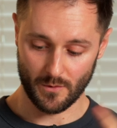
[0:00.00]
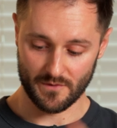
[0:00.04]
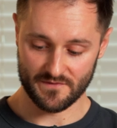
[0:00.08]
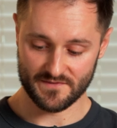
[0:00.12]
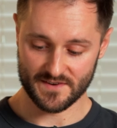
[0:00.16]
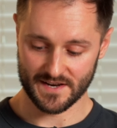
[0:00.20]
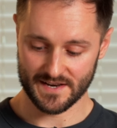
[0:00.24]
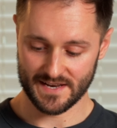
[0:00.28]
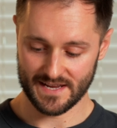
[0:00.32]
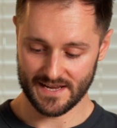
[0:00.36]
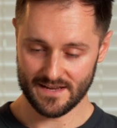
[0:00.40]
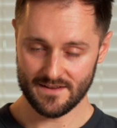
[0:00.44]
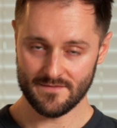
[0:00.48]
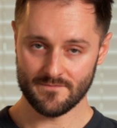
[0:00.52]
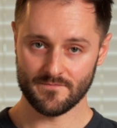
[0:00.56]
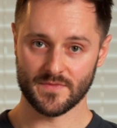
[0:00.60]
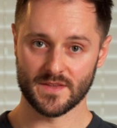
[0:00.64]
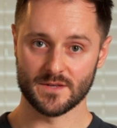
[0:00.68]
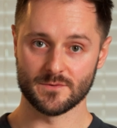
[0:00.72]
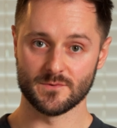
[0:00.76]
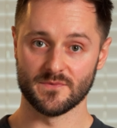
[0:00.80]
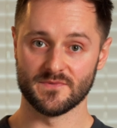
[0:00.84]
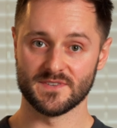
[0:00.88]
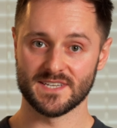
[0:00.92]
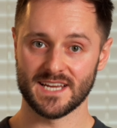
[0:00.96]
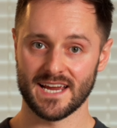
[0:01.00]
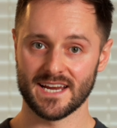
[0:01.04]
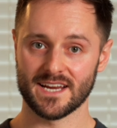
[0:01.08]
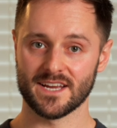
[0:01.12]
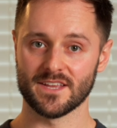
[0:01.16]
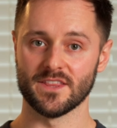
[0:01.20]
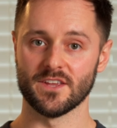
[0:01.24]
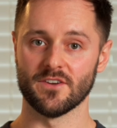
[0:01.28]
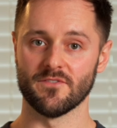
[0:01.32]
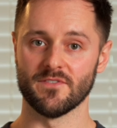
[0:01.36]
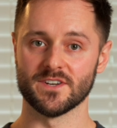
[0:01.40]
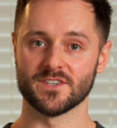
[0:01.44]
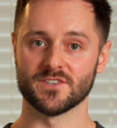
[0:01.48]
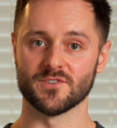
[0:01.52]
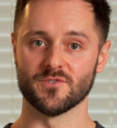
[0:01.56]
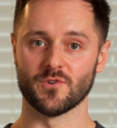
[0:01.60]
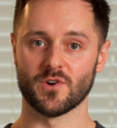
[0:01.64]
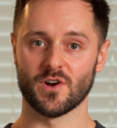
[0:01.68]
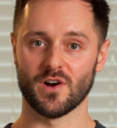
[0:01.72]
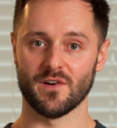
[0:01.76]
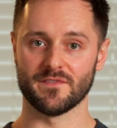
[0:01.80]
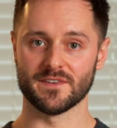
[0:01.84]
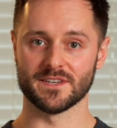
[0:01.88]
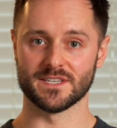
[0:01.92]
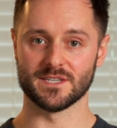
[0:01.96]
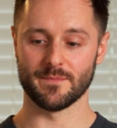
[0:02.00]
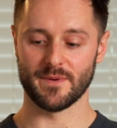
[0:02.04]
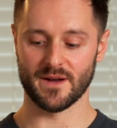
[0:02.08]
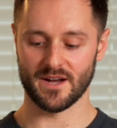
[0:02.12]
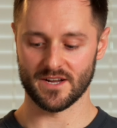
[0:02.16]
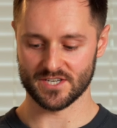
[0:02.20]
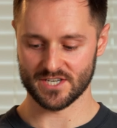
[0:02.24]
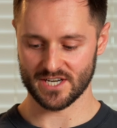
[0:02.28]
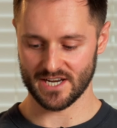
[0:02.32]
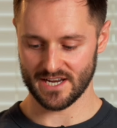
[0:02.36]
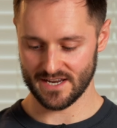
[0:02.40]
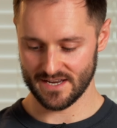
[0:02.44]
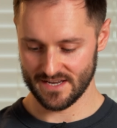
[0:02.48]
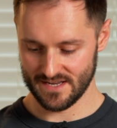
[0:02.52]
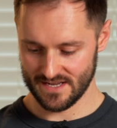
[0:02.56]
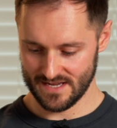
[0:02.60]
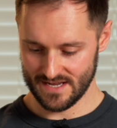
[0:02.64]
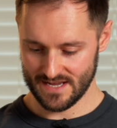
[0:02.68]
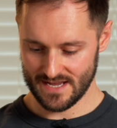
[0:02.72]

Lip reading: we've done here is we've taken the original coffee tepache